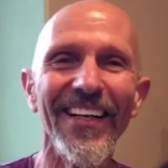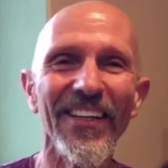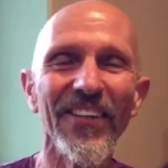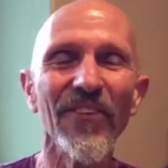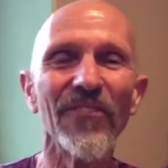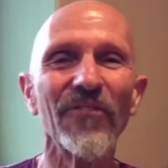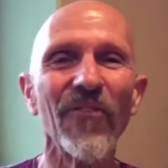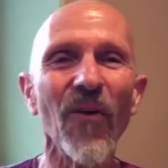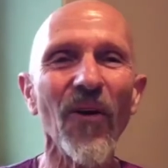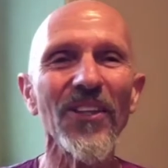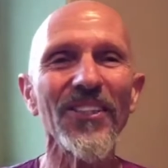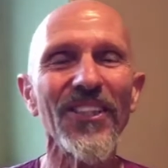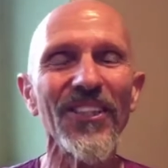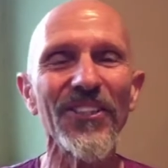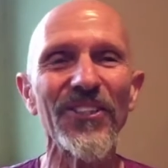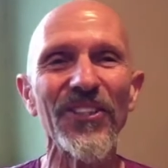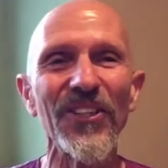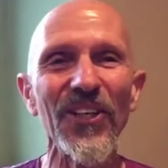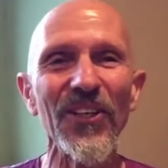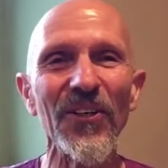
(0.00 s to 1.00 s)
The force
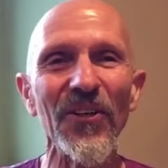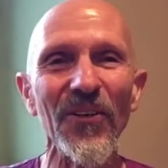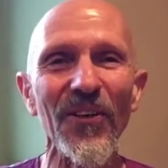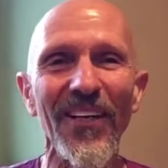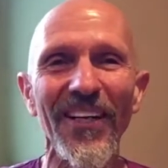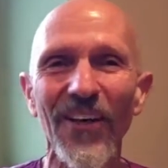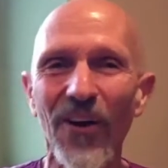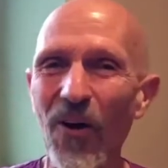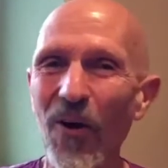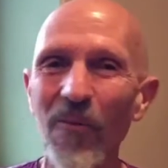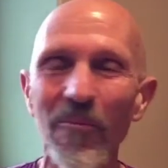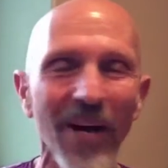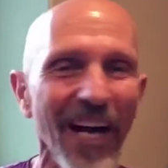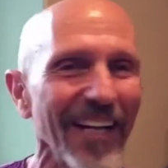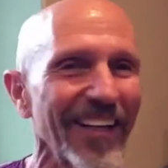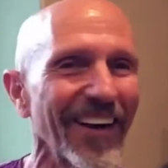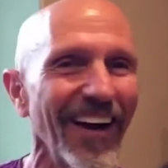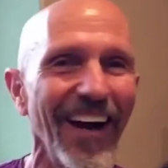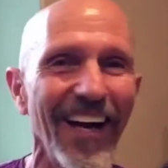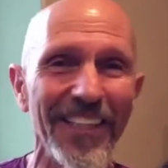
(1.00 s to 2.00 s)
is you. Oh my
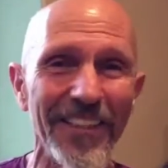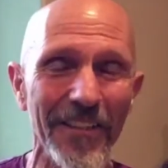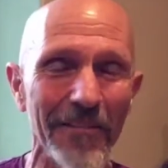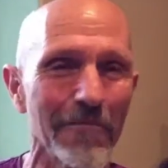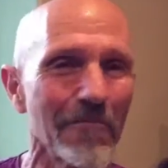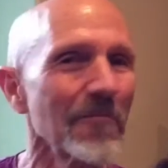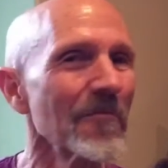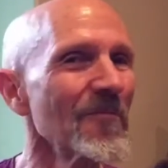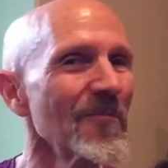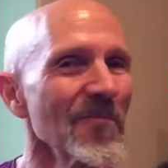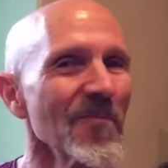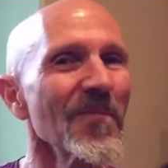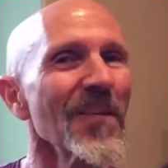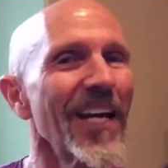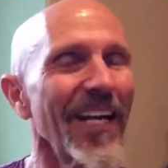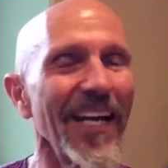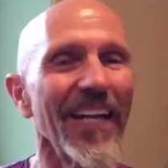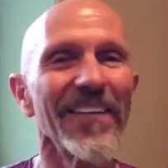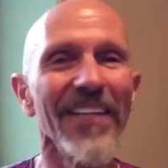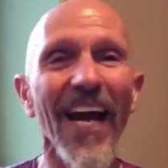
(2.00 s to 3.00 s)
gosh.
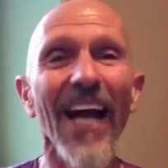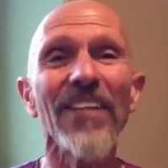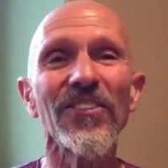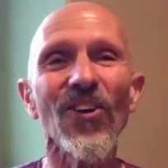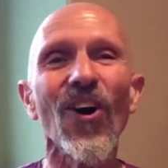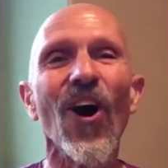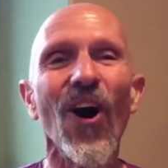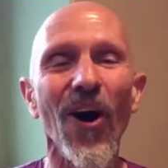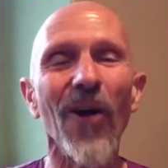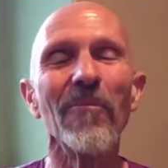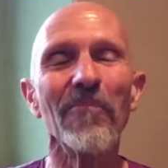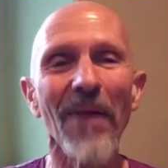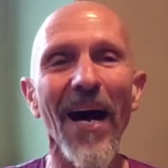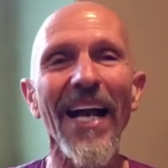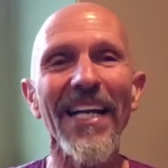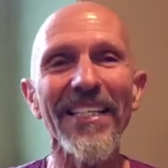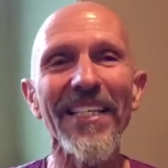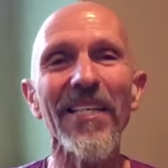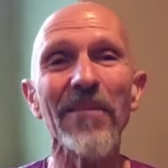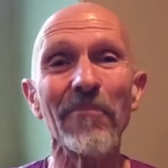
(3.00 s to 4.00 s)
And that's
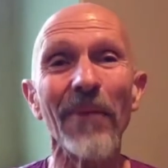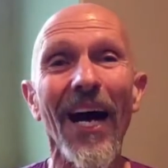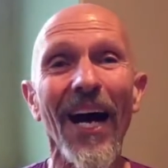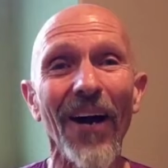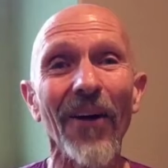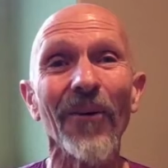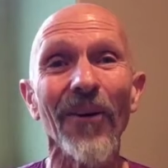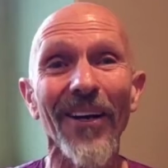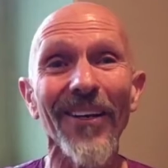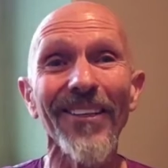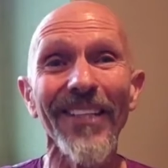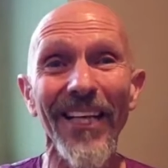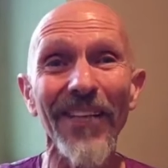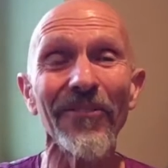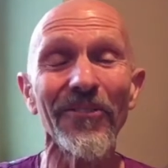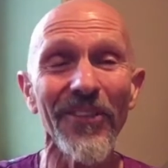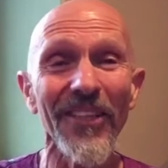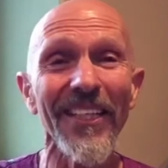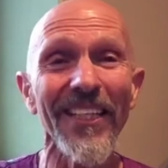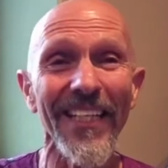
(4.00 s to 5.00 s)
almighty power. It
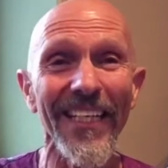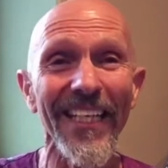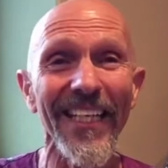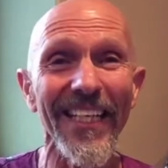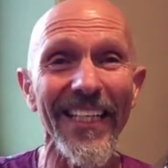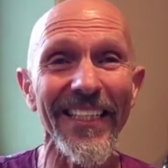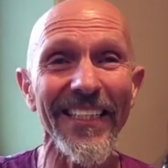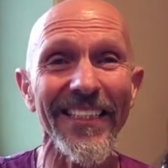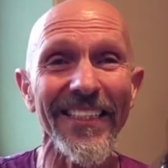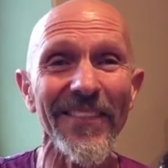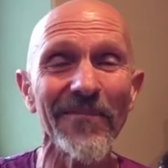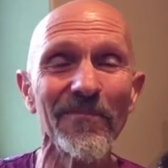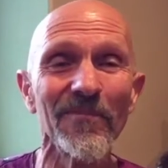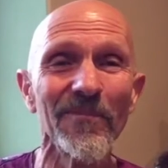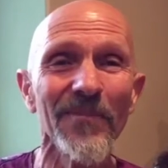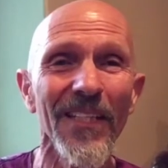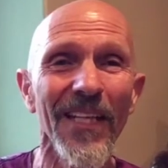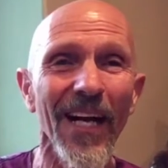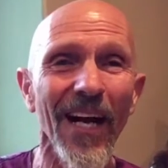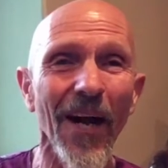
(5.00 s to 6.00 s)
really is.
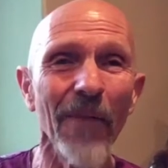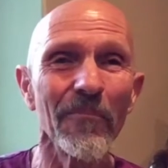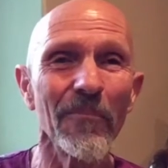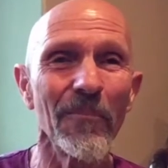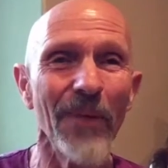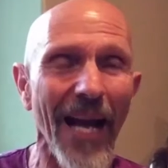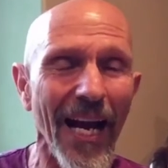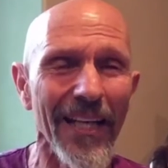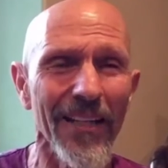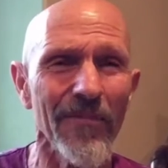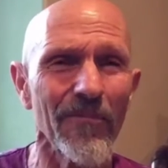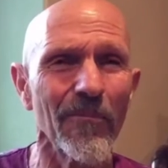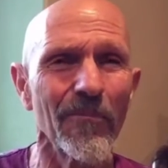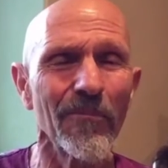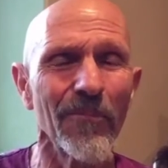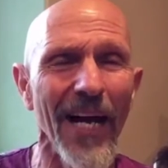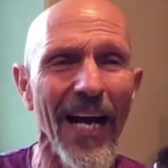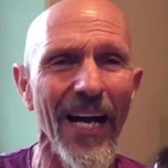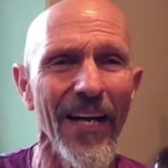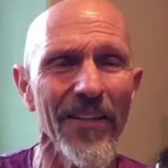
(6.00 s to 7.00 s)
I'm
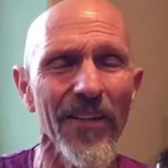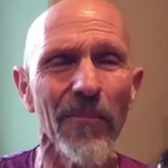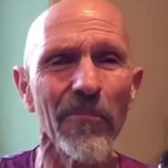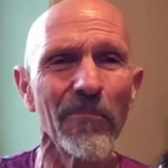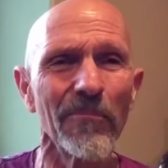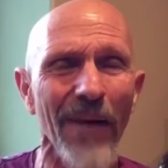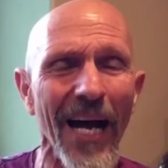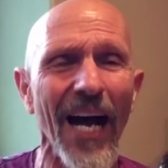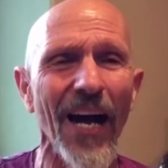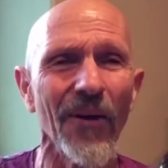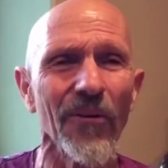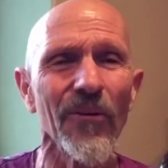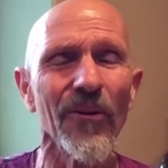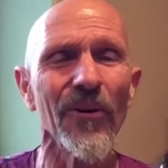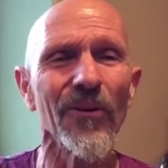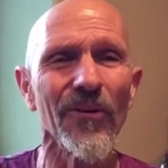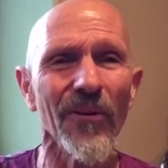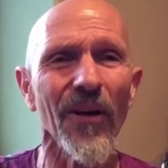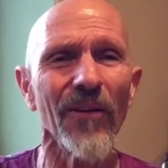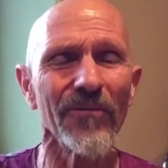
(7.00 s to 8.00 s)
backed by the
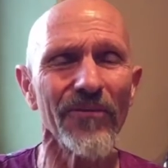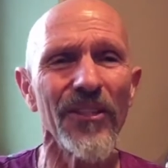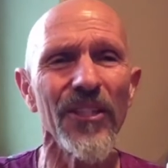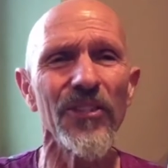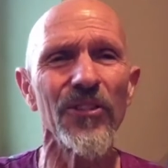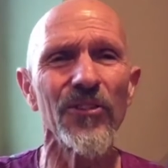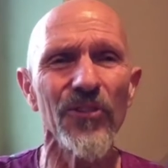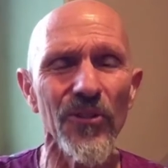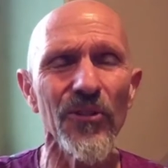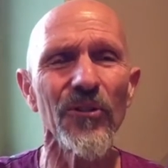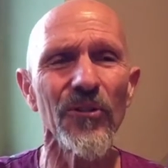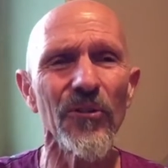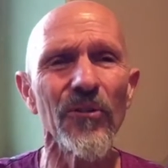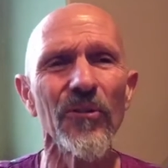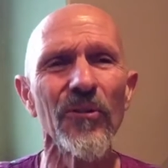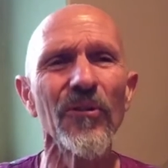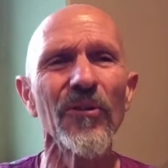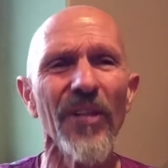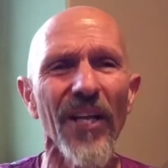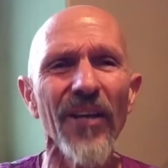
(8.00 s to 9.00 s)
power of this
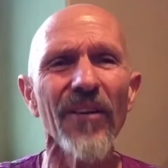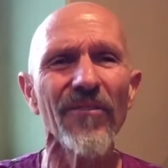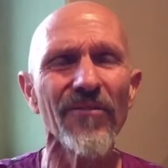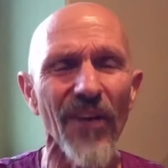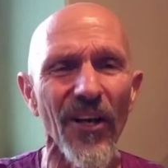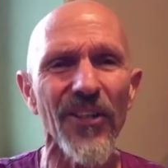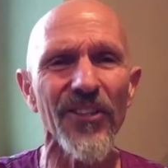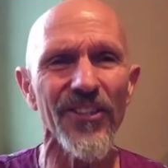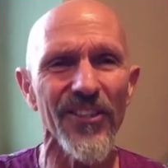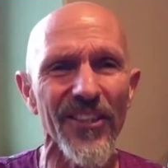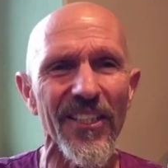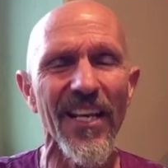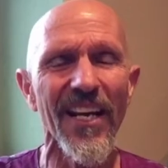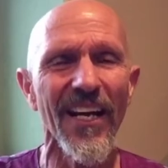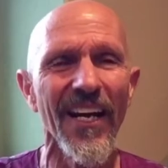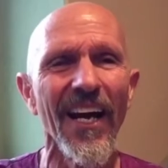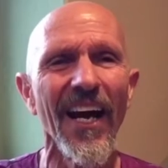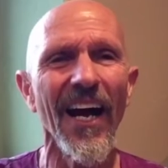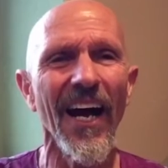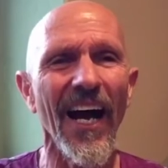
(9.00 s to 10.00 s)
universe.
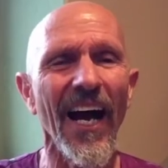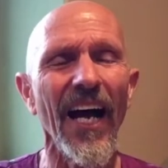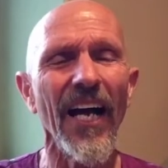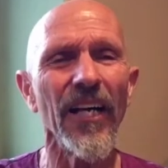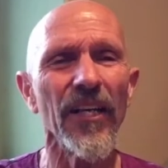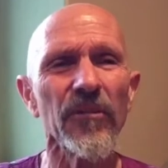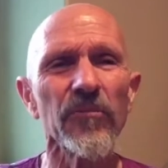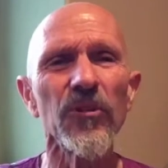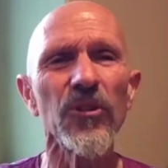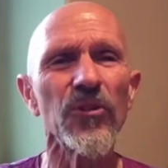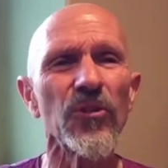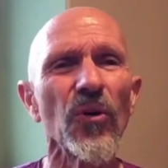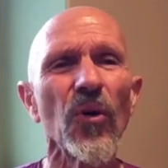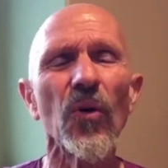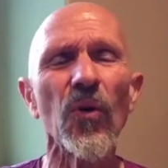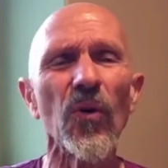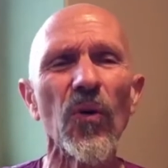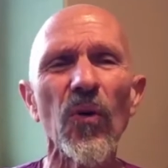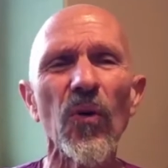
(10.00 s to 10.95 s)
I am so